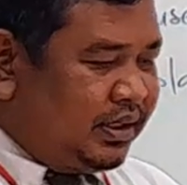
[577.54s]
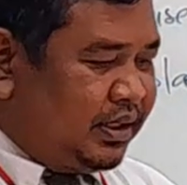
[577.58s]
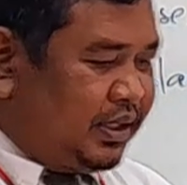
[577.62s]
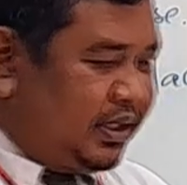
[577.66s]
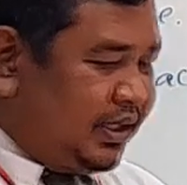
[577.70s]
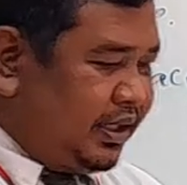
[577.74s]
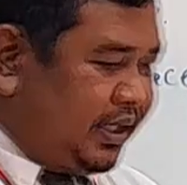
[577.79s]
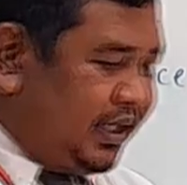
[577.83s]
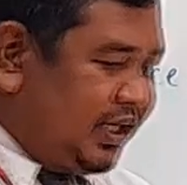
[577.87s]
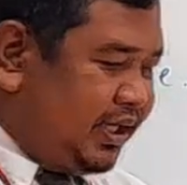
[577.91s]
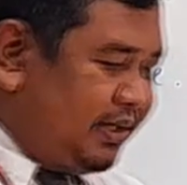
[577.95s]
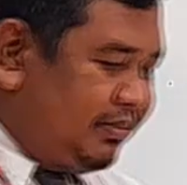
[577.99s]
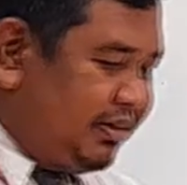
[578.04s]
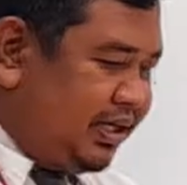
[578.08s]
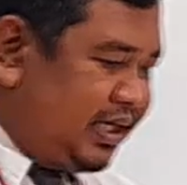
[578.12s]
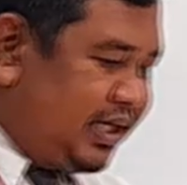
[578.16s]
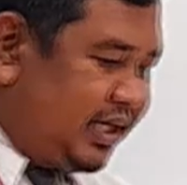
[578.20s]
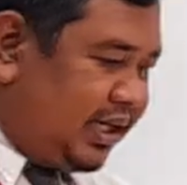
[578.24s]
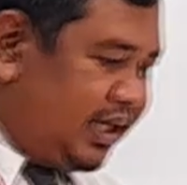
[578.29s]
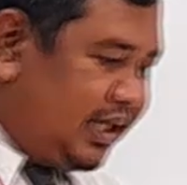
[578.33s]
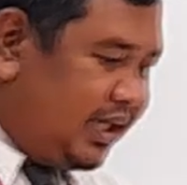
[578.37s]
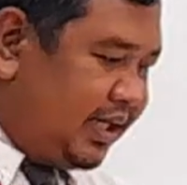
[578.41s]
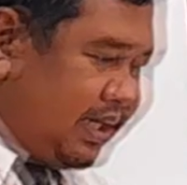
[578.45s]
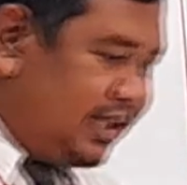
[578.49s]
In the
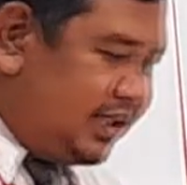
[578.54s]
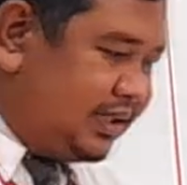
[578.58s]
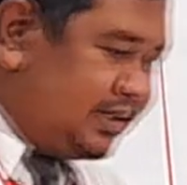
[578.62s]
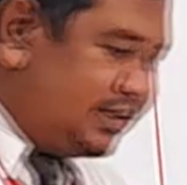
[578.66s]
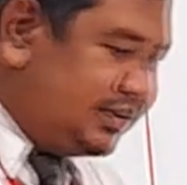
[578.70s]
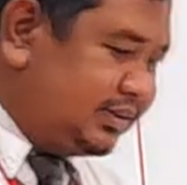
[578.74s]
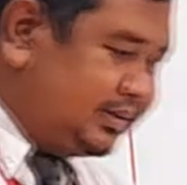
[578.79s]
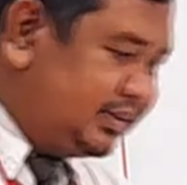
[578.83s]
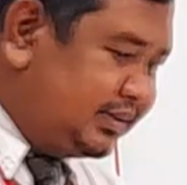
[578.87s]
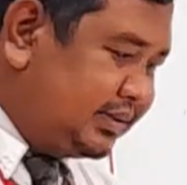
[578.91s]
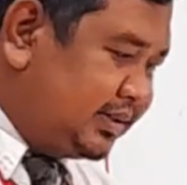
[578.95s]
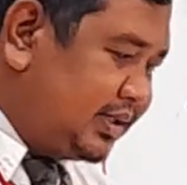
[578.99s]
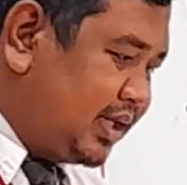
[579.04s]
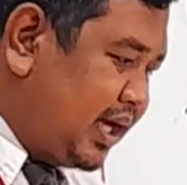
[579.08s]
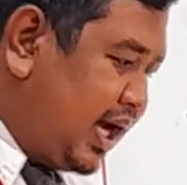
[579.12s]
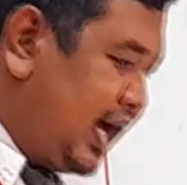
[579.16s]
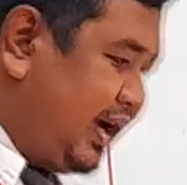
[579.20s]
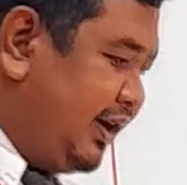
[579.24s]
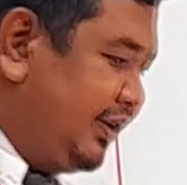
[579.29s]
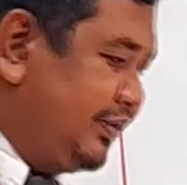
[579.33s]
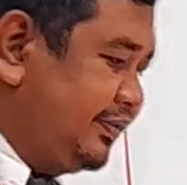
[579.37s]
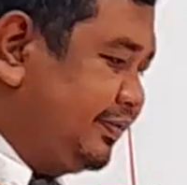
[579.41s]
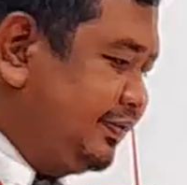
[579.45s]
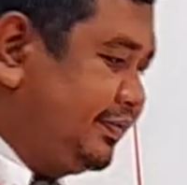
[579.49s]
middle
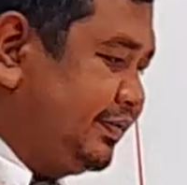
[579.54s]
of